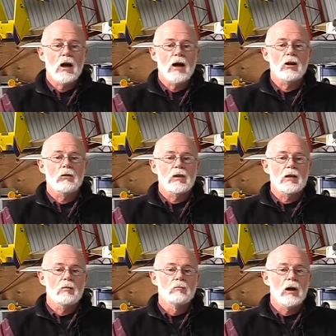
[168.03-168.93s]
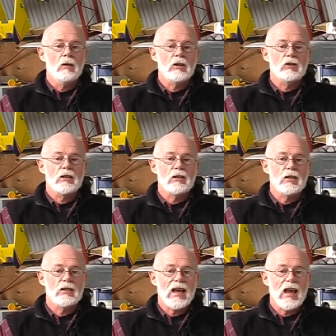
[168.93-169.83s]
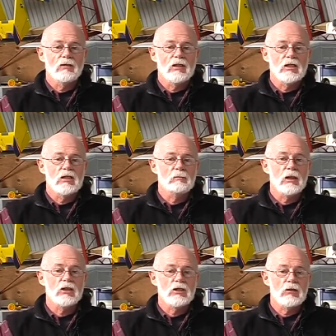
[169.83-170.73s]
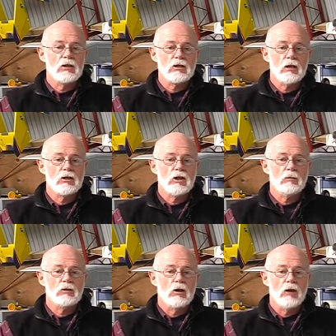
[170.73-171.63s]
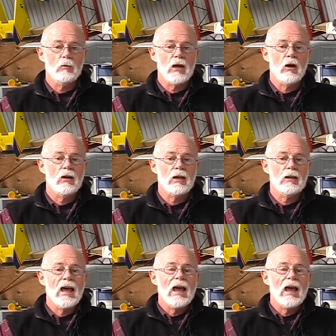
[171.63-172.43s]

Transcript: I got the barometric sensor and the speech synthesizer chip. So they'll be going in,